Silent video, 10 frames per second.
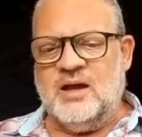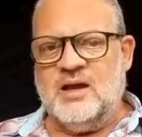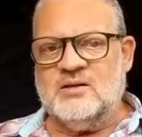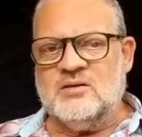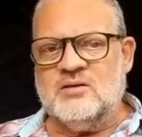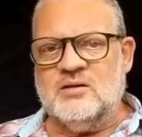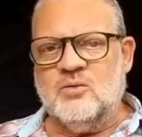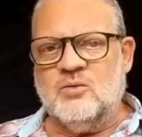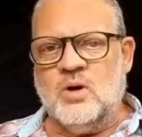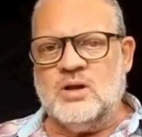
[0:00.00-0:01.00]
And
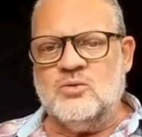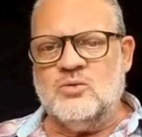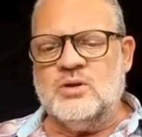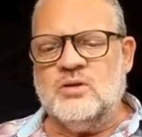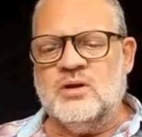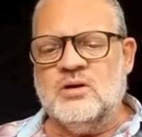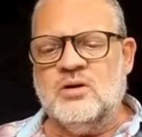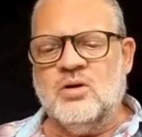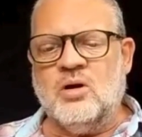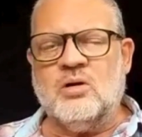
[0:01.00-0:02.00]
what would
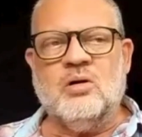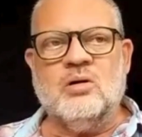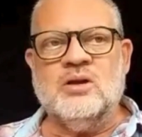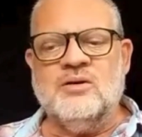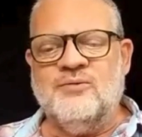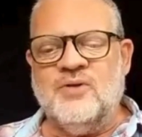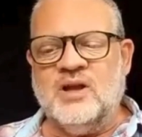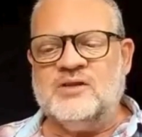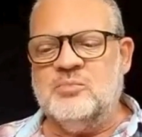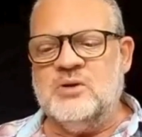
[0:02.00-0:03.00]
the knock-on
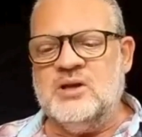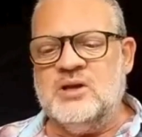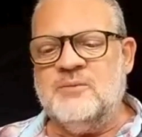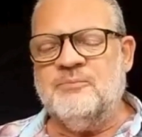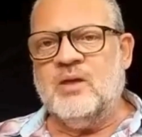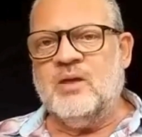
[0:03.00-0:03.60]
effects be